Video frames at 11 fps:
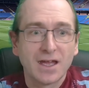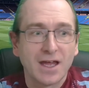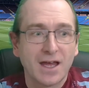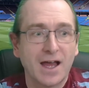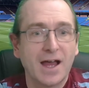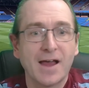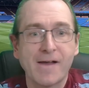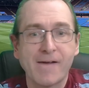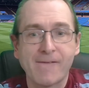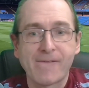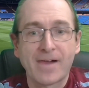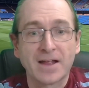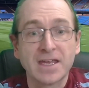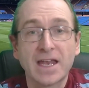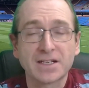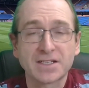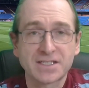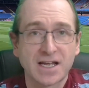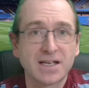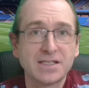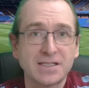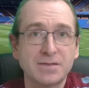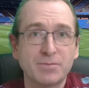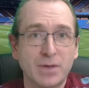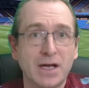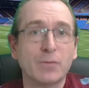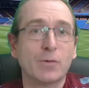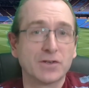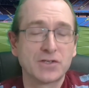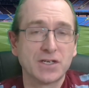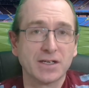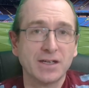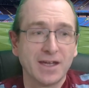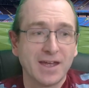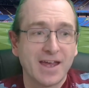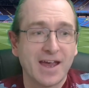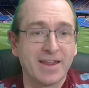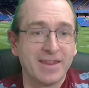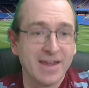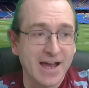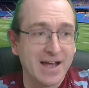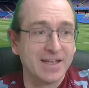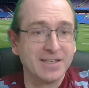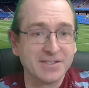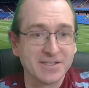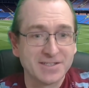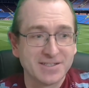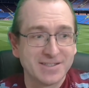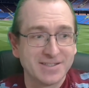and get excited by watching. And that is